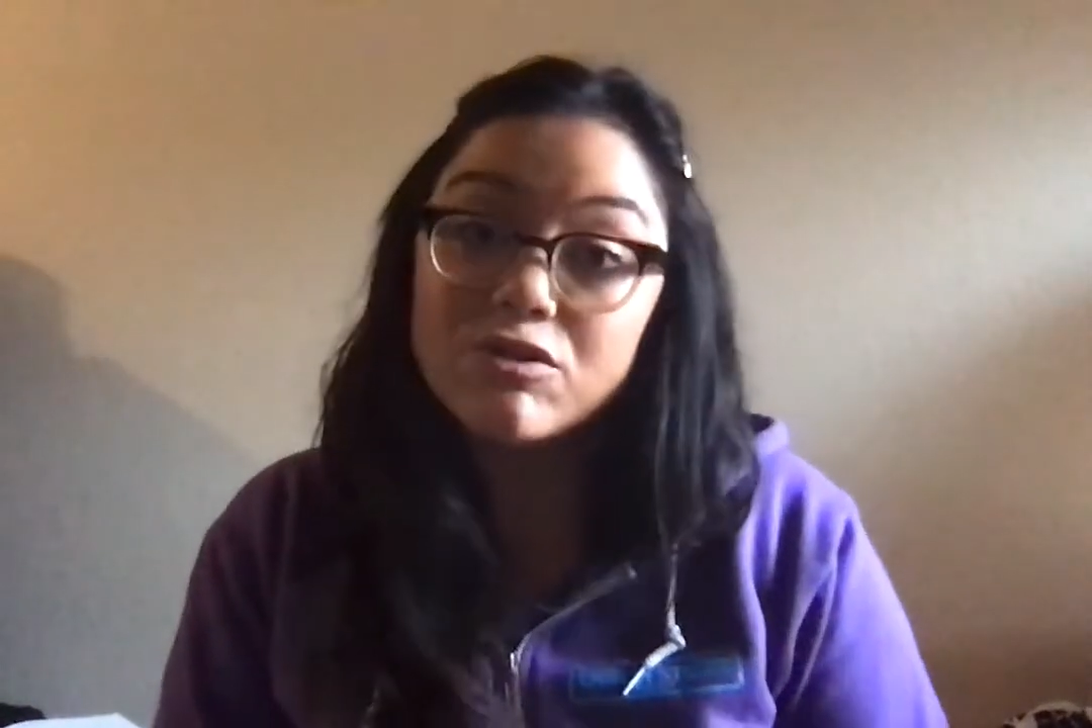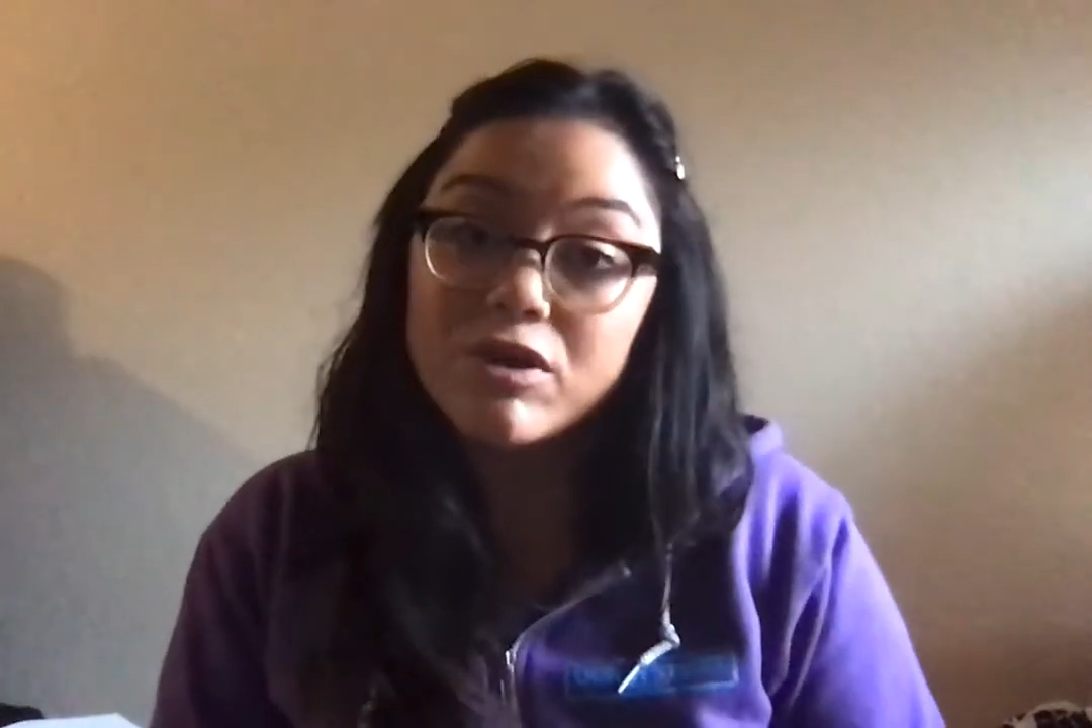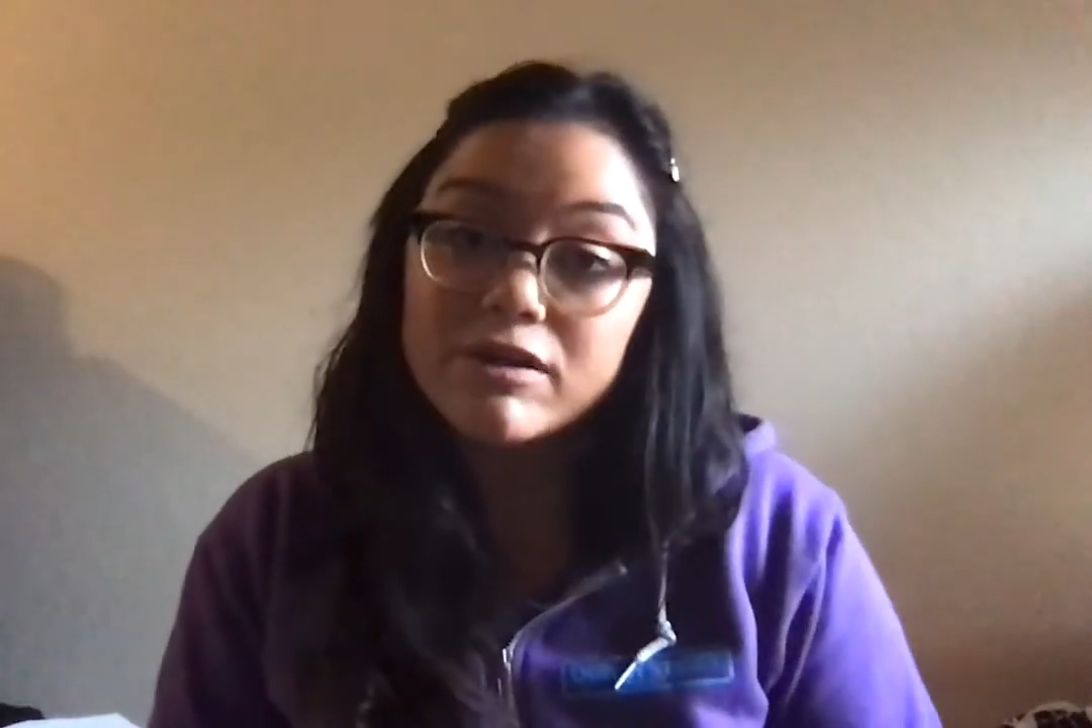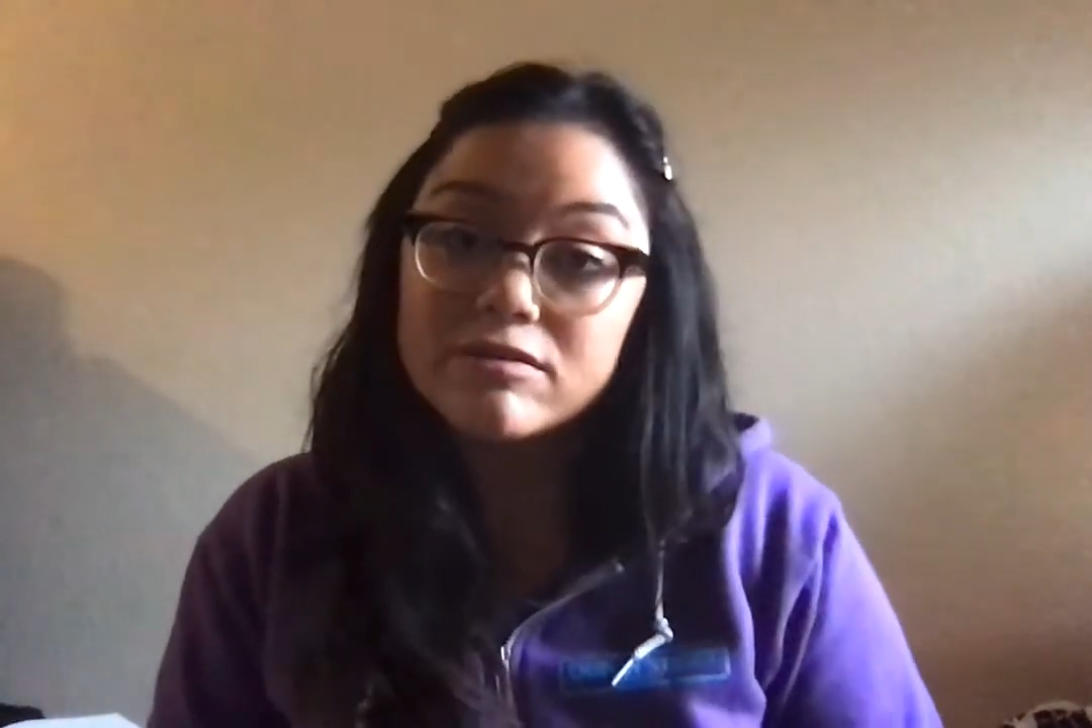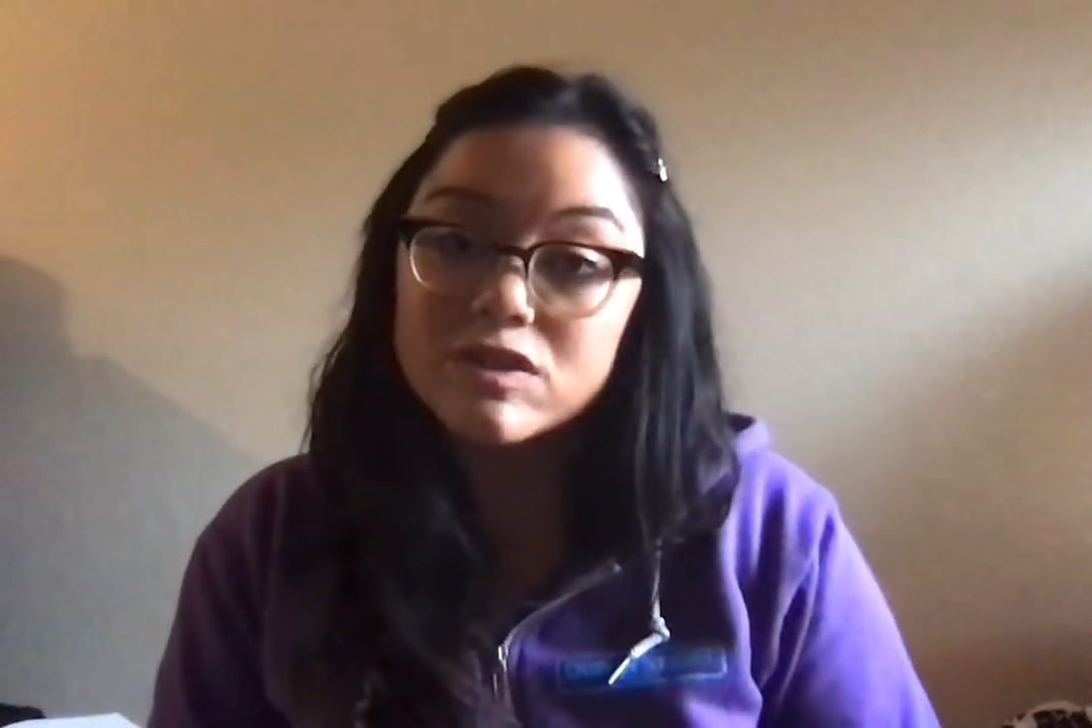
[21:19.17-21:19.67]

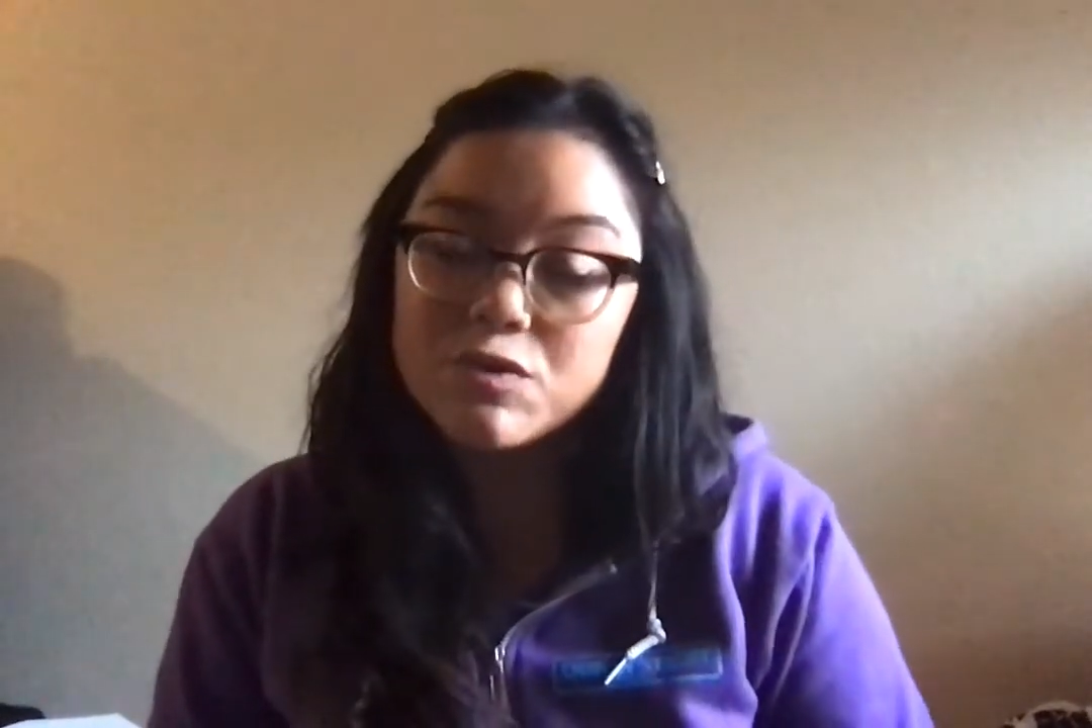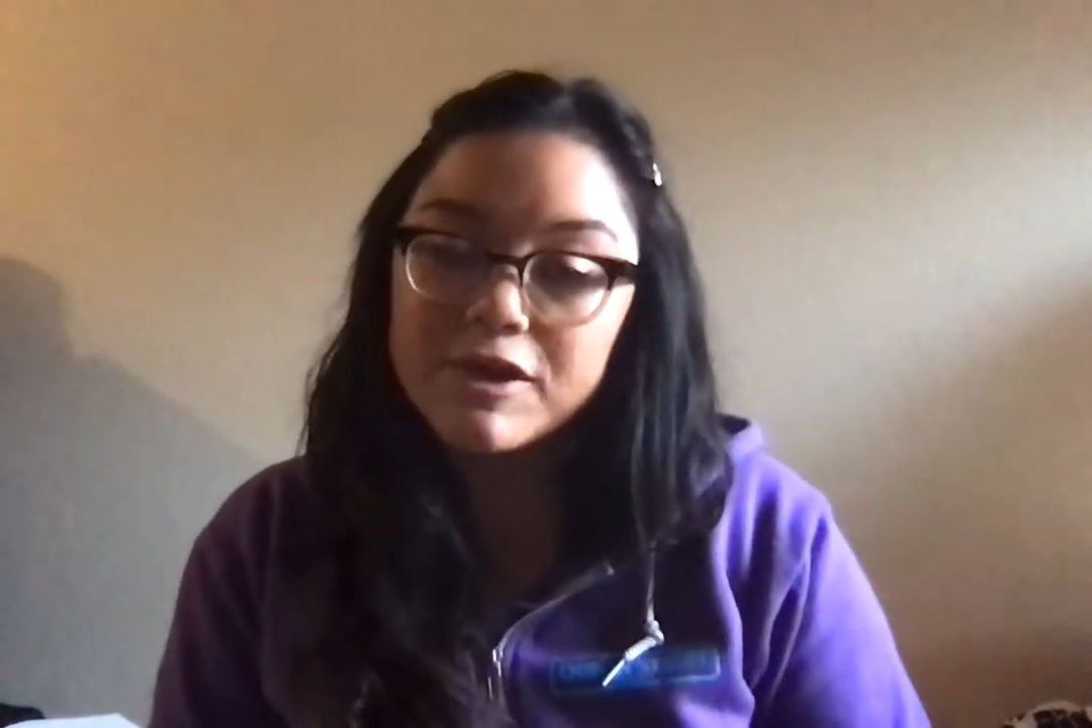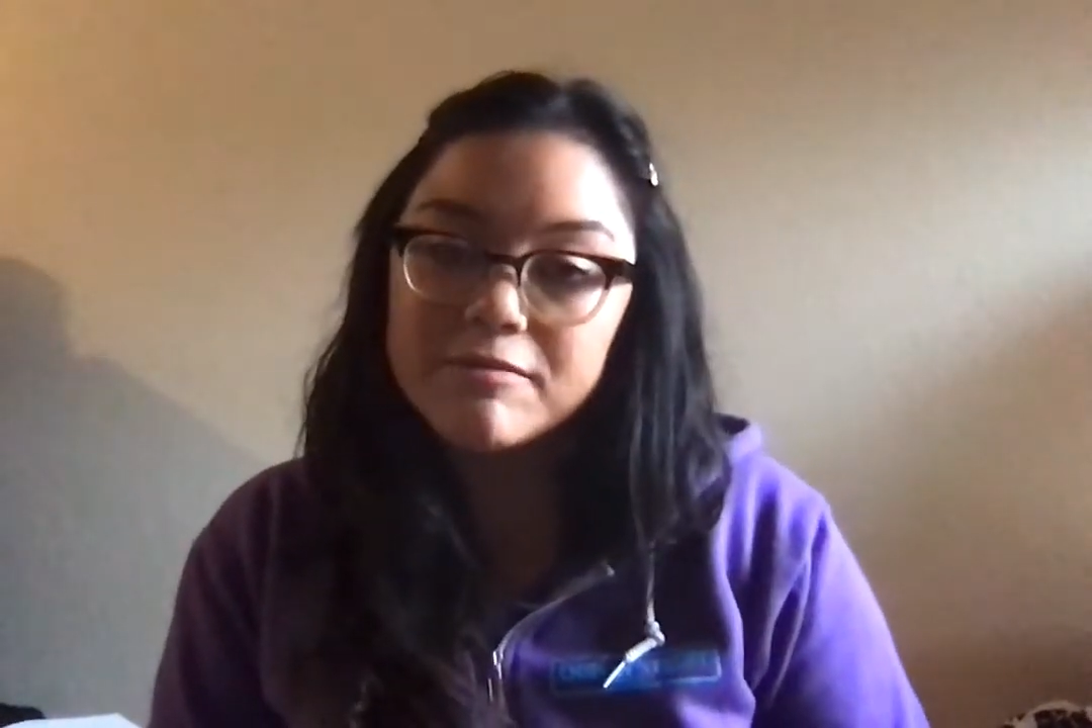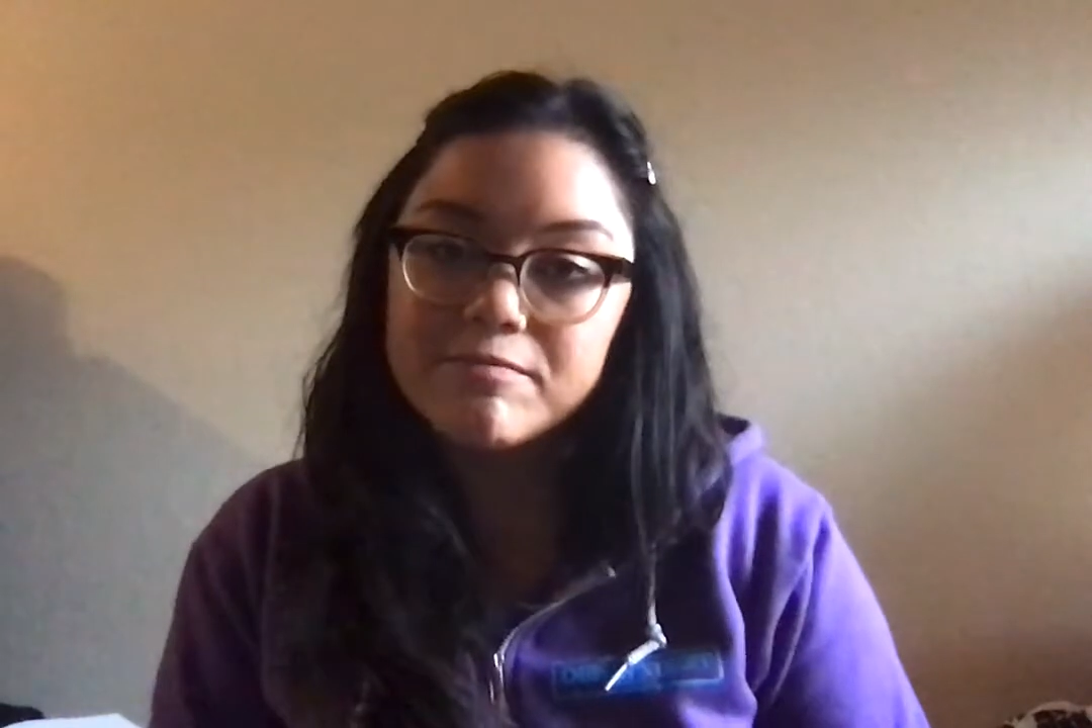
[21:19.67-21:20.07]
Crayons Quit?